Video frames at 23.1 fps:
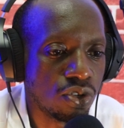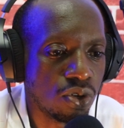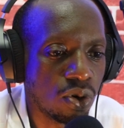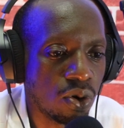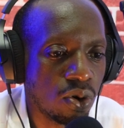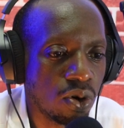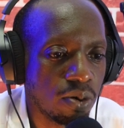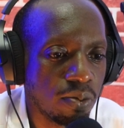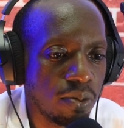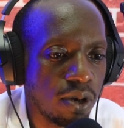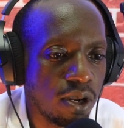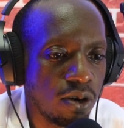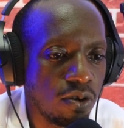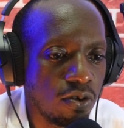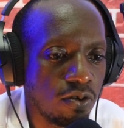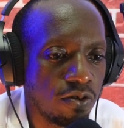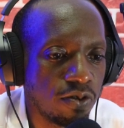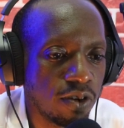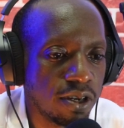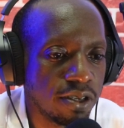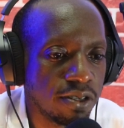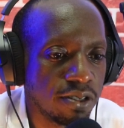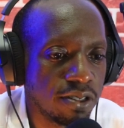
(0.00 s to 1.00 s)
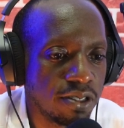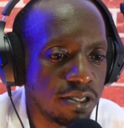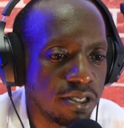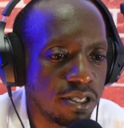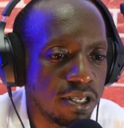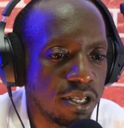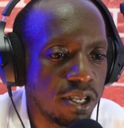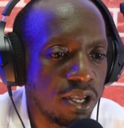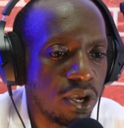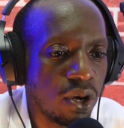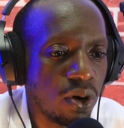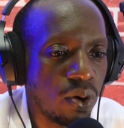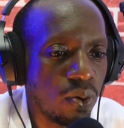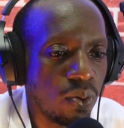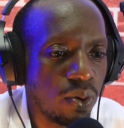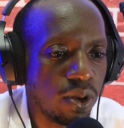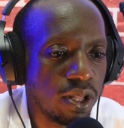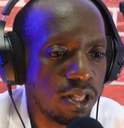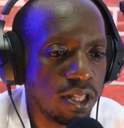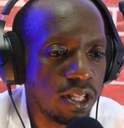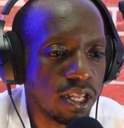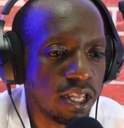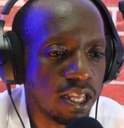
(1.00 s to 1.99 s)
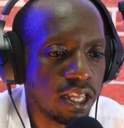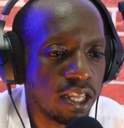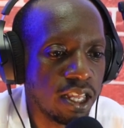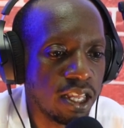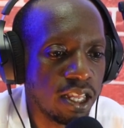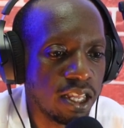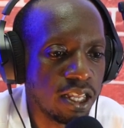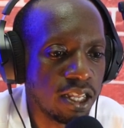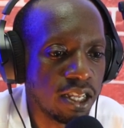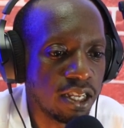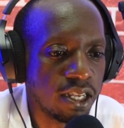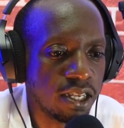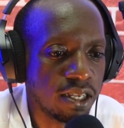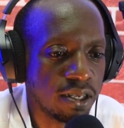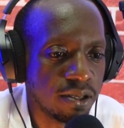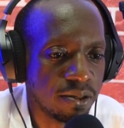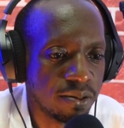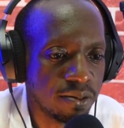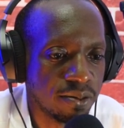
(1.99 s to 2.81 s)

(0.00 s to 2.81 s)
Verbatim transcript: strong maneuvers when the king